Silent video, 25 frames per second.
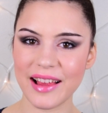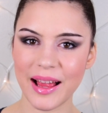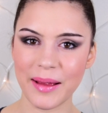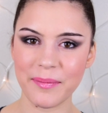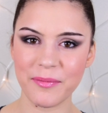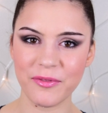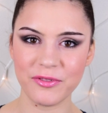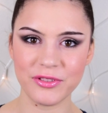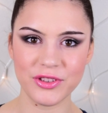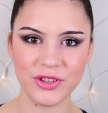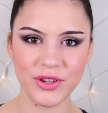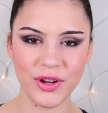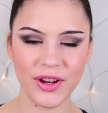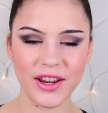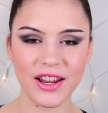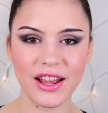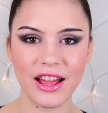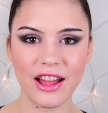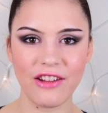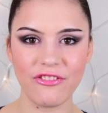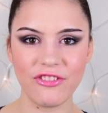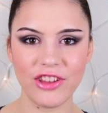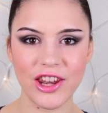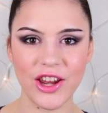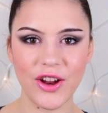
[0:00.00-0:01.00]
I'm doing
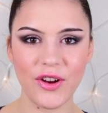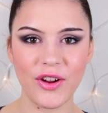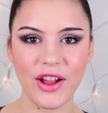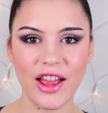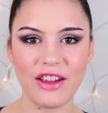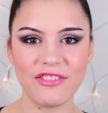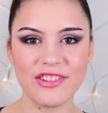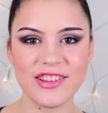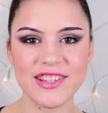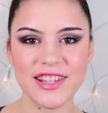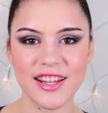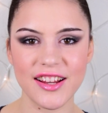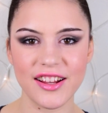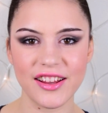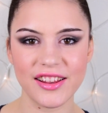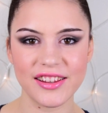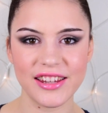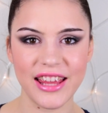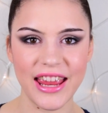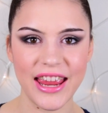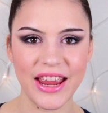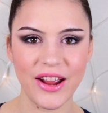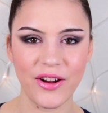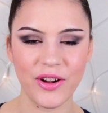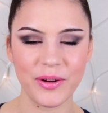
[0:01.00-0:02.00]
a video every single
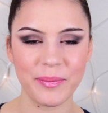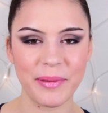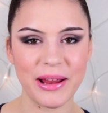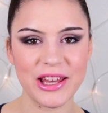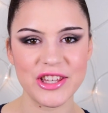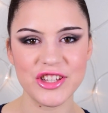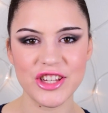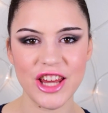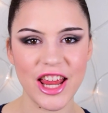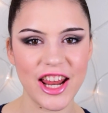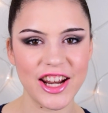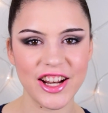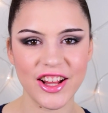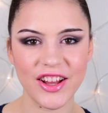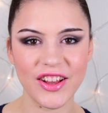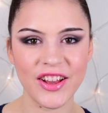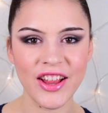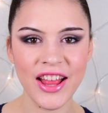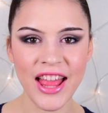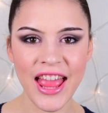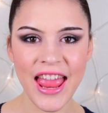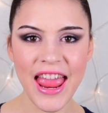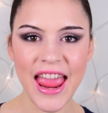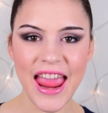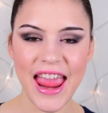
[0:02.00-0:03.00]
day on my channel,
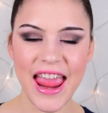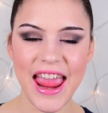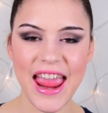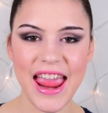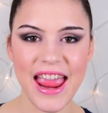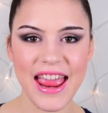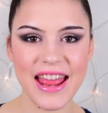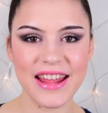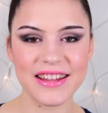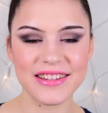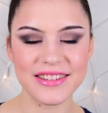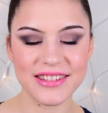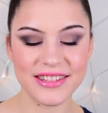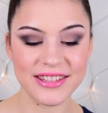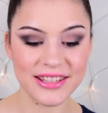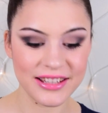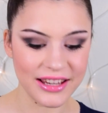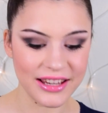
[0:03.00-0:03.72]
and